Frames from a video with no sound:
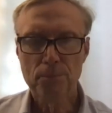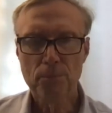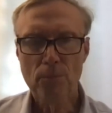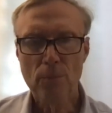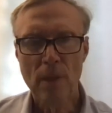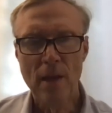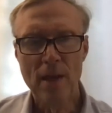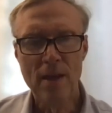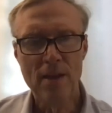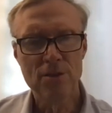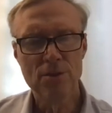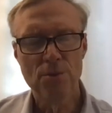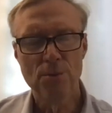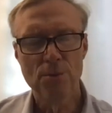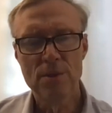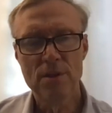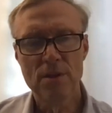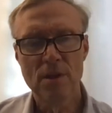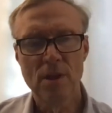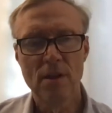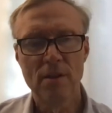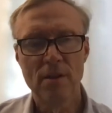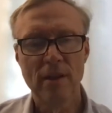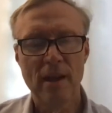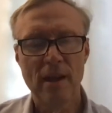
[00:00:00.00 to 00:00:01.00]
as a
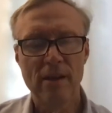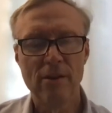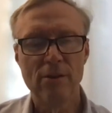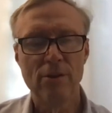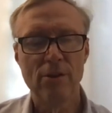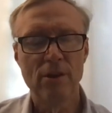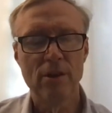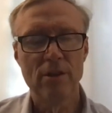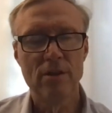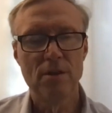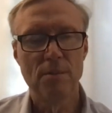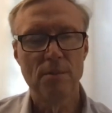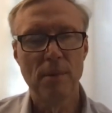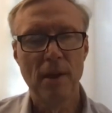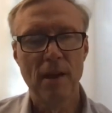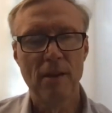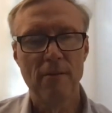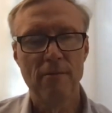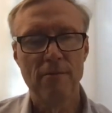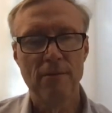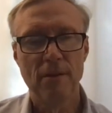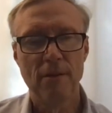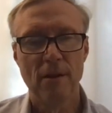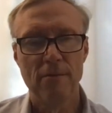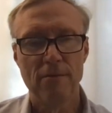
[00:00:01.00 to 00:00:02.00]
result, aggregate
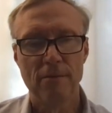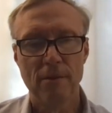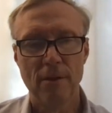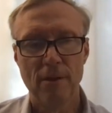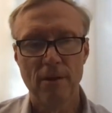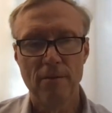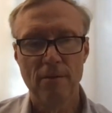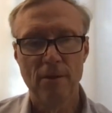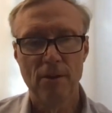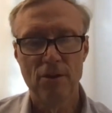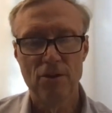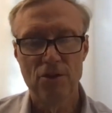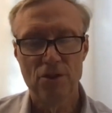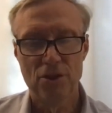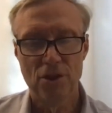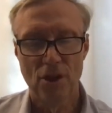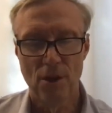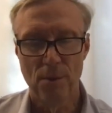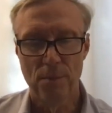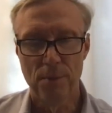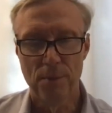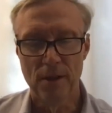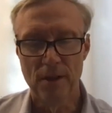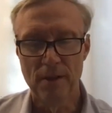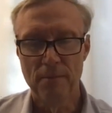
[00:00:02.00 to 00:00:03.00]
demand fell very, very
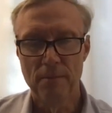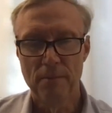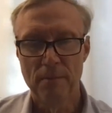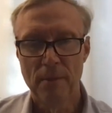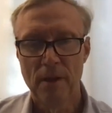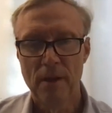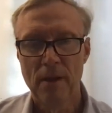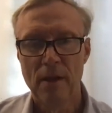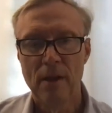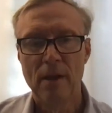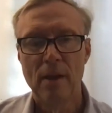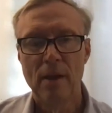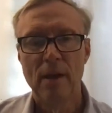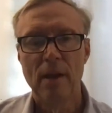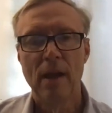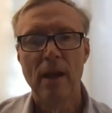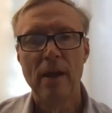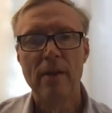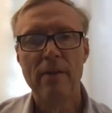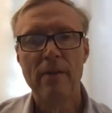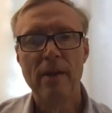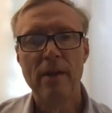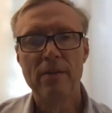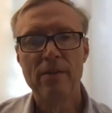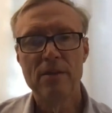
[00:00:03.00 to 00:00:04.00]
sharply.
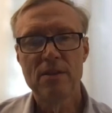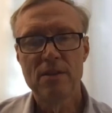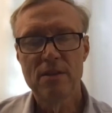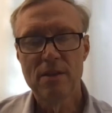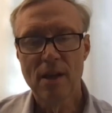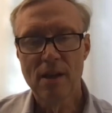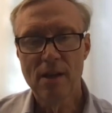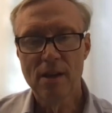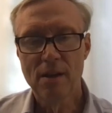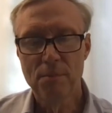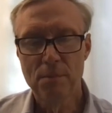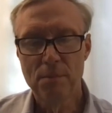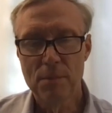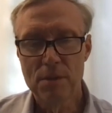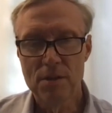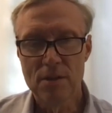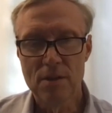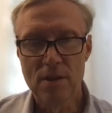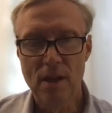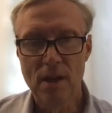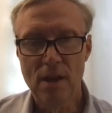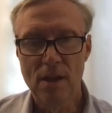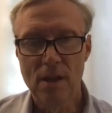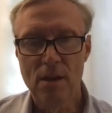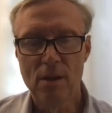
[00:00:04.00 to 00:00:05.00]
And then the second
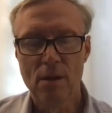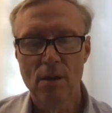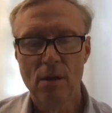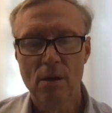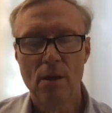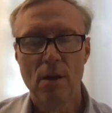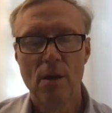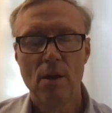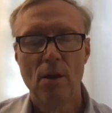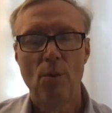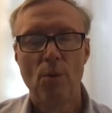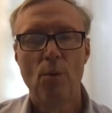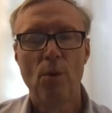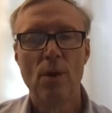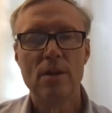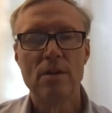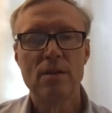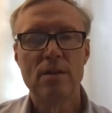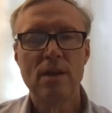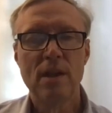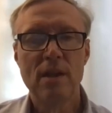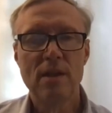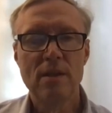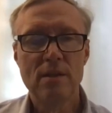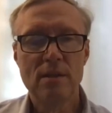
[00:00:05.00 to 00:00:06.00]
mistake was
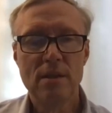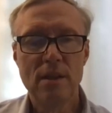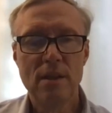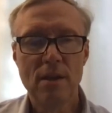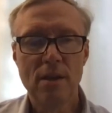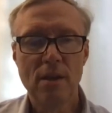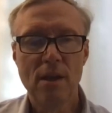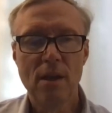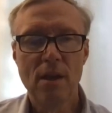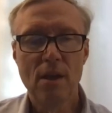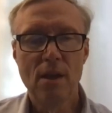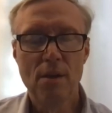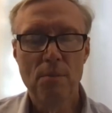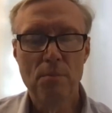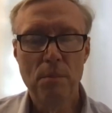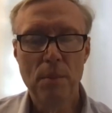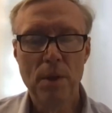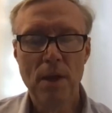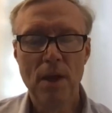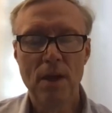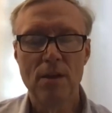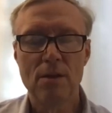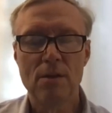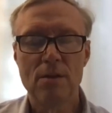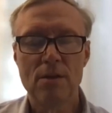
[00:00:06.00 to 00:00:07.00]
they didn't
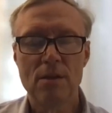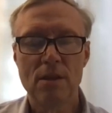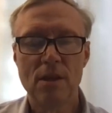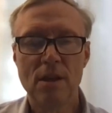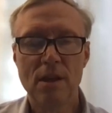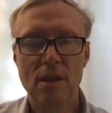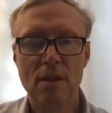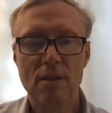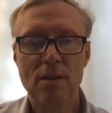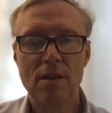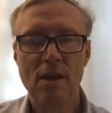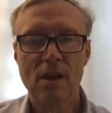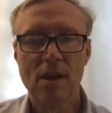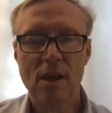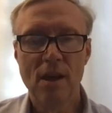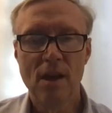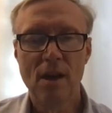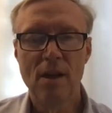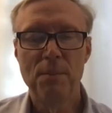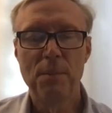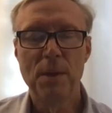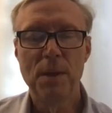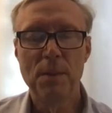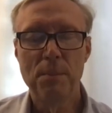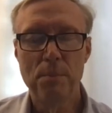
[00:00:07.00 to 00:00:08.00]
commit to get the
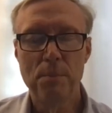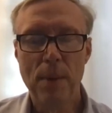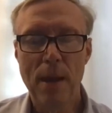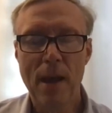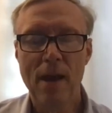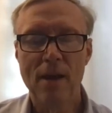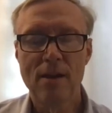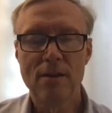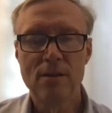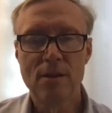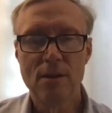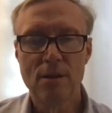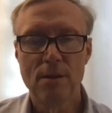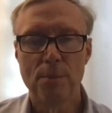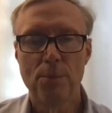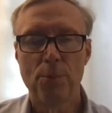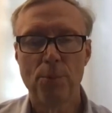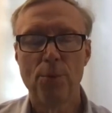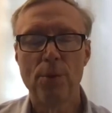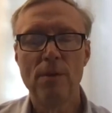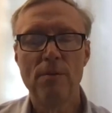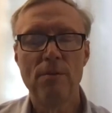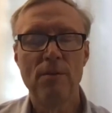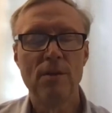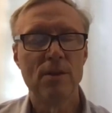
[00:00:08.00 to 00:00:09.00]
economy back to the
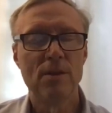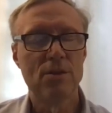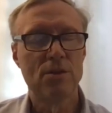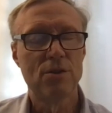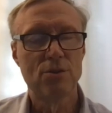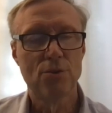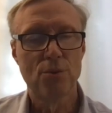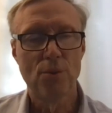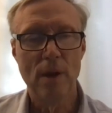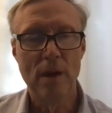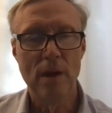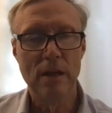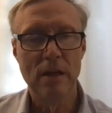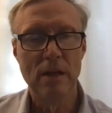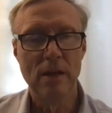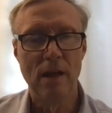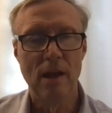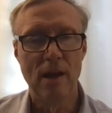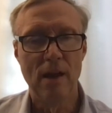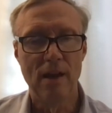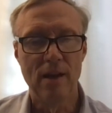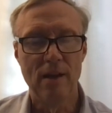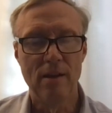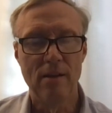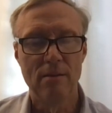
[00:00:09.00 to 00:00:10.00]
previous trend
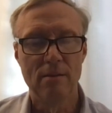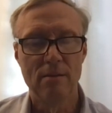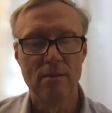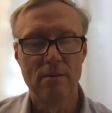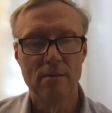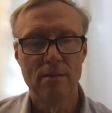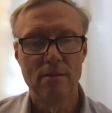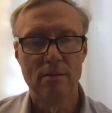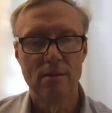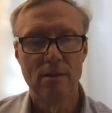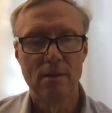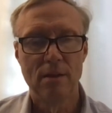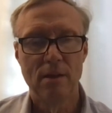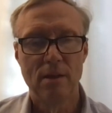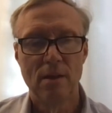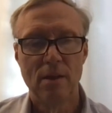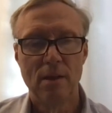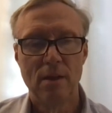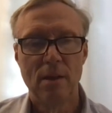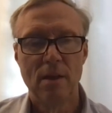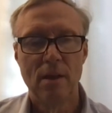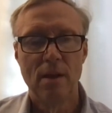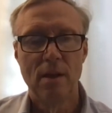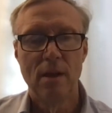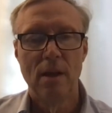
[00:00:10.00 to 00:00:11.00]
line.
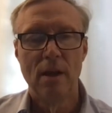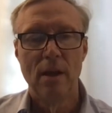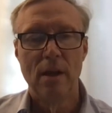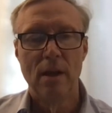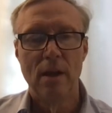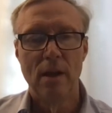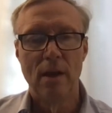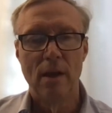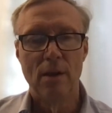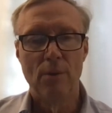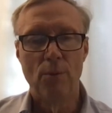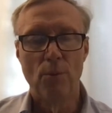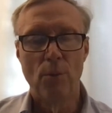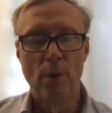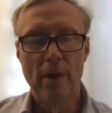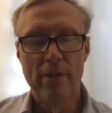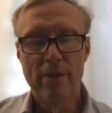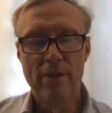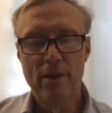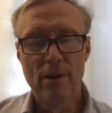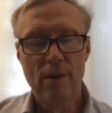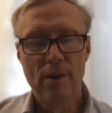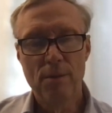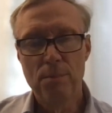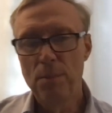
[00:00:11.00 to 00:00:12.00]

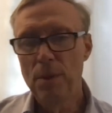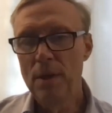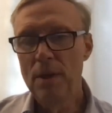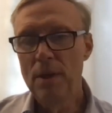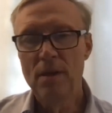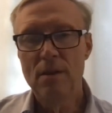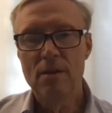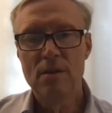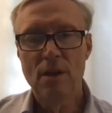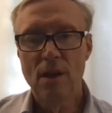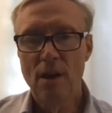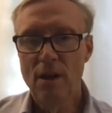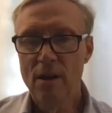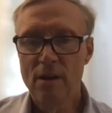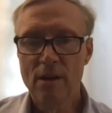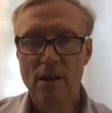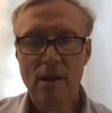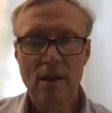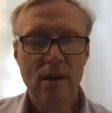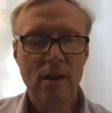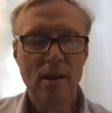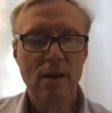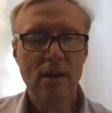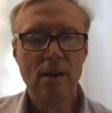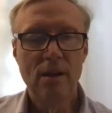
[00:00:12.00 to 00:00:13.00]
whether it be
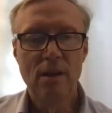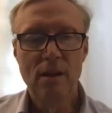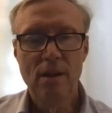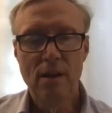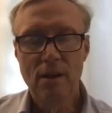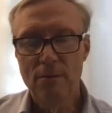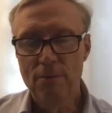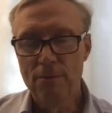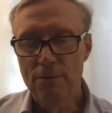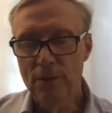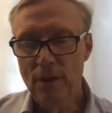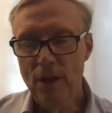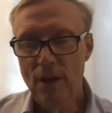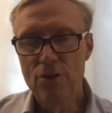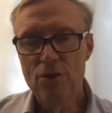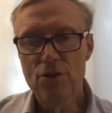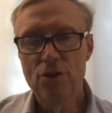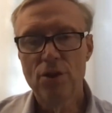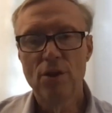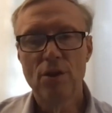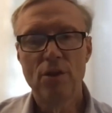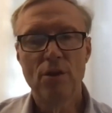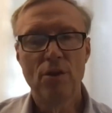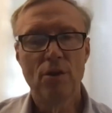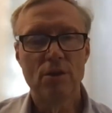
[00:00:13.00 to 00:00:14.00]
targeting inflation or